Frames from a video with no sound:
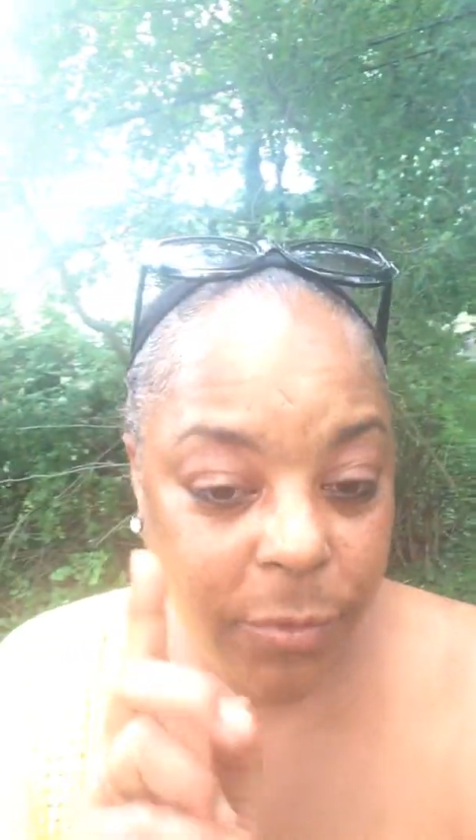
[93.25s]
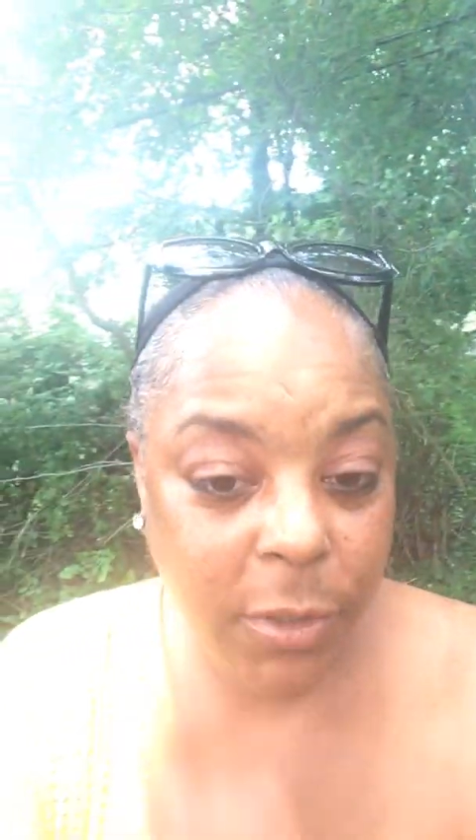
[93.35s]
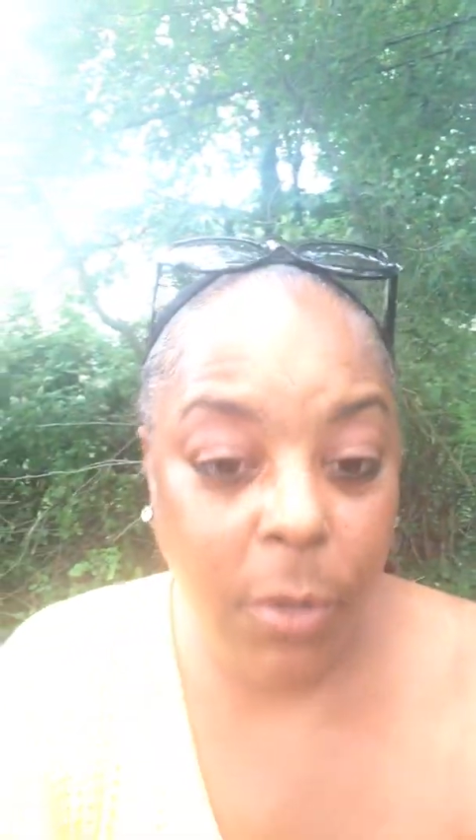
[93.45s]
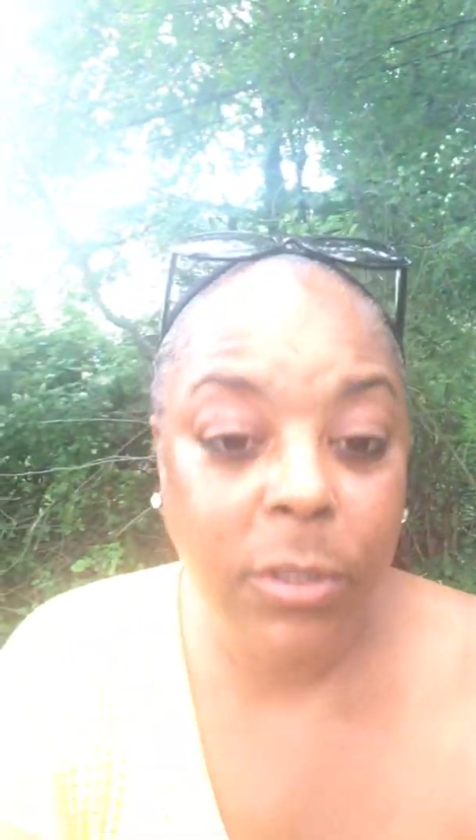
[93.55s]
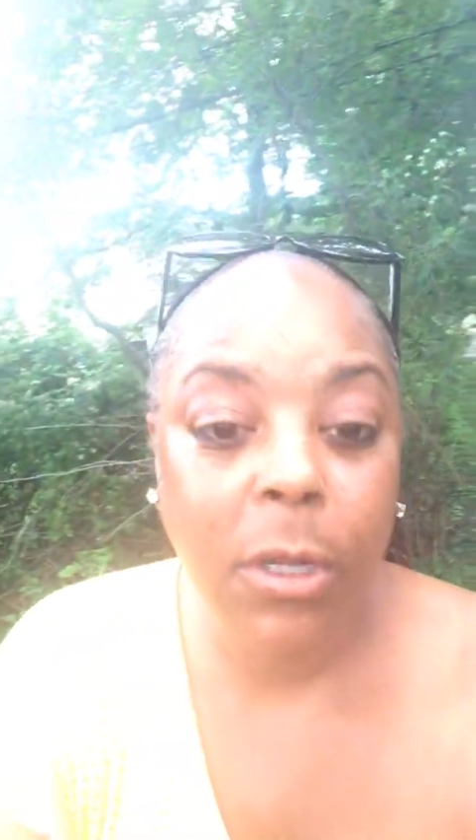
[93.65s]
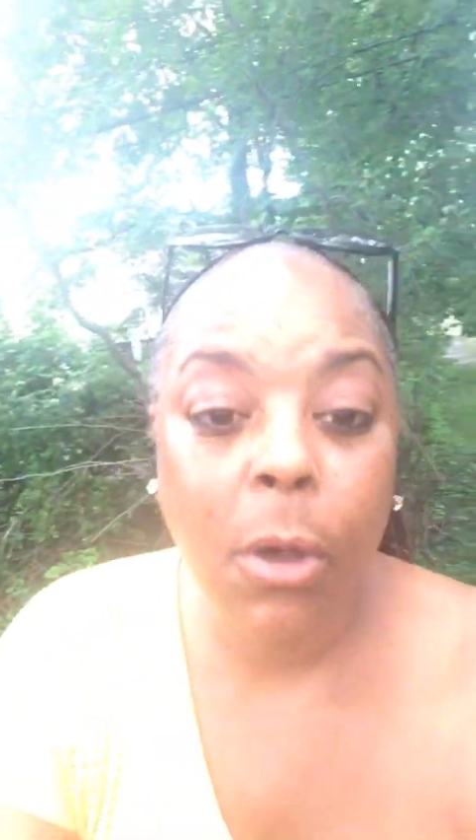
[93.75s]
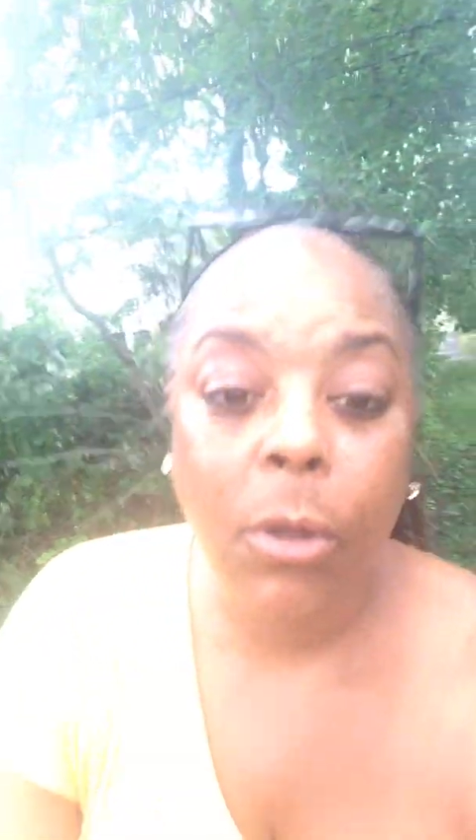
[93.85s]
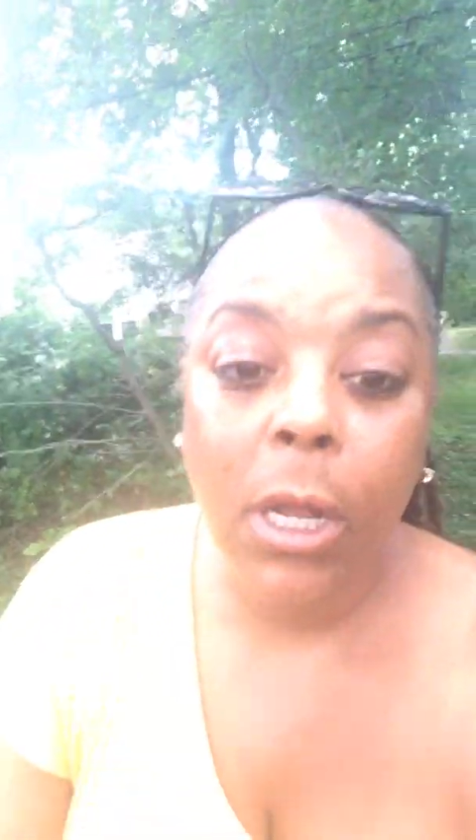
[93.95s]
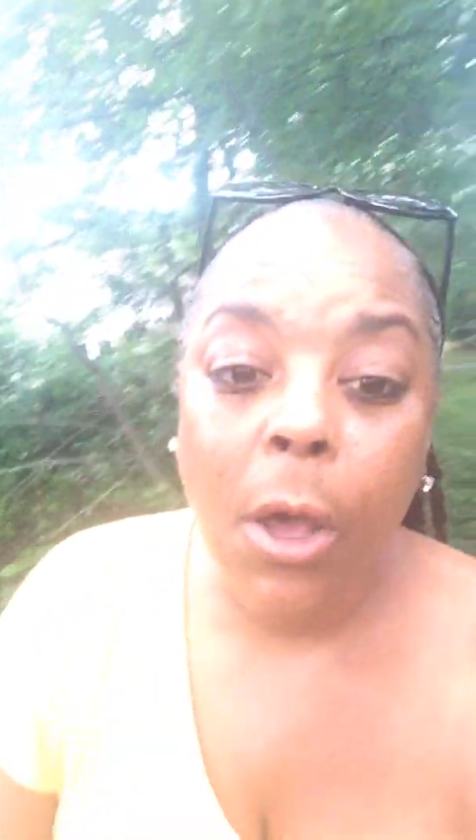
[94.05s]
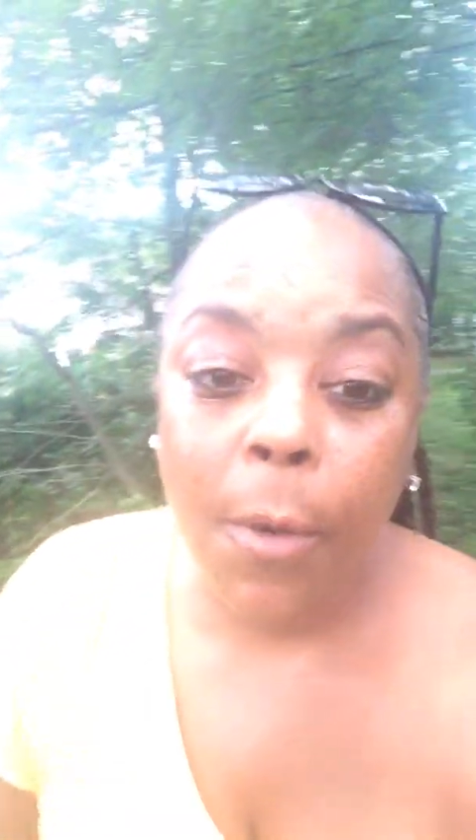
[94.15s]
Tulsa,
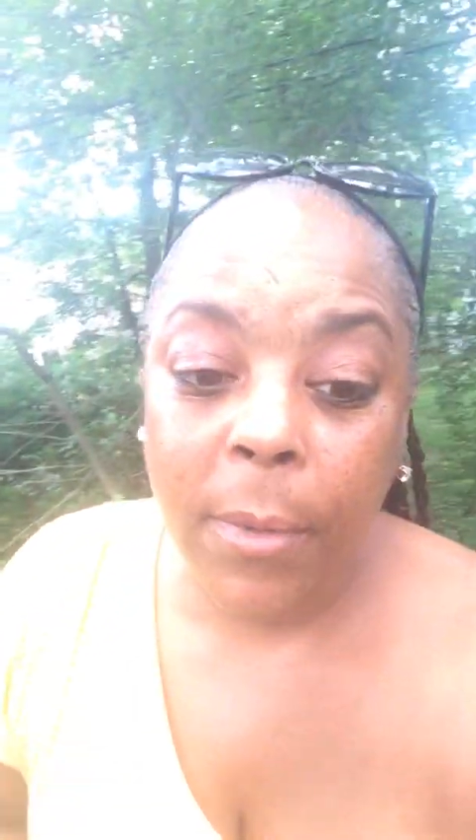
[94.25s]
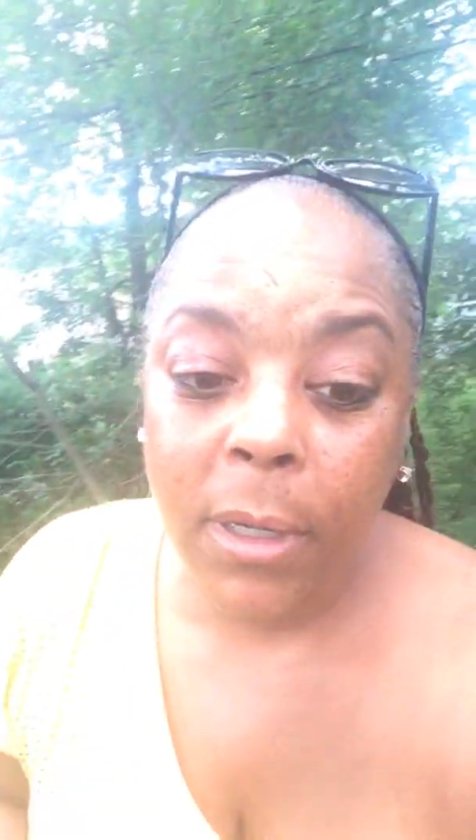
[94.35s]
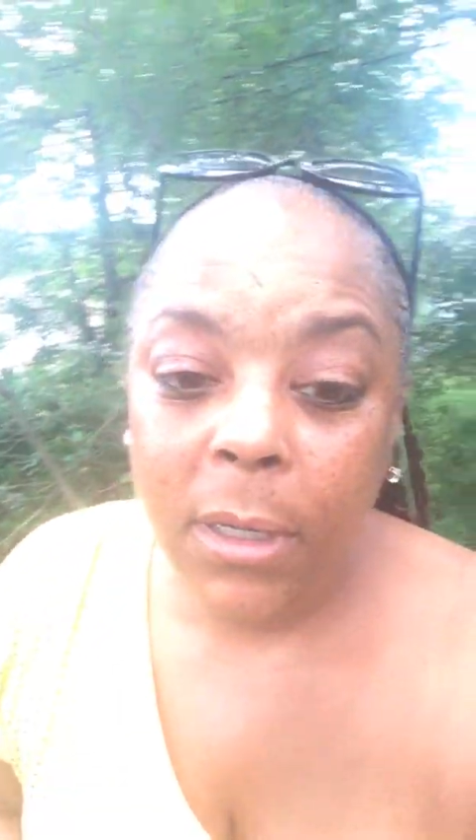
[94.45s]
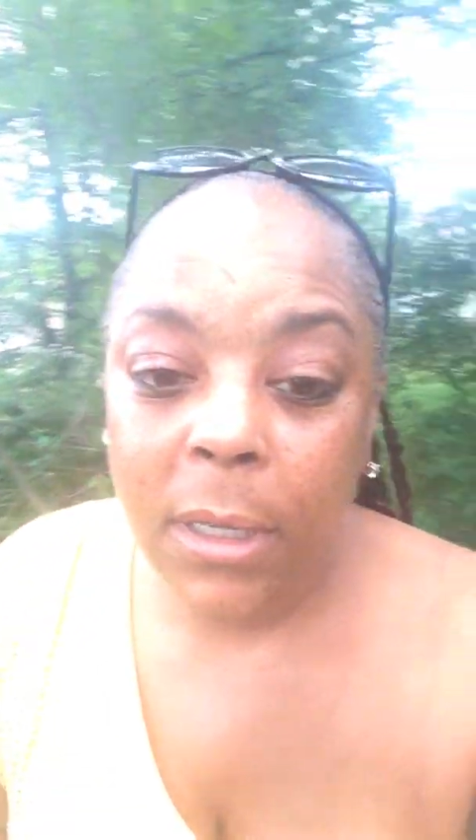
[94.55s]
Oklahoma,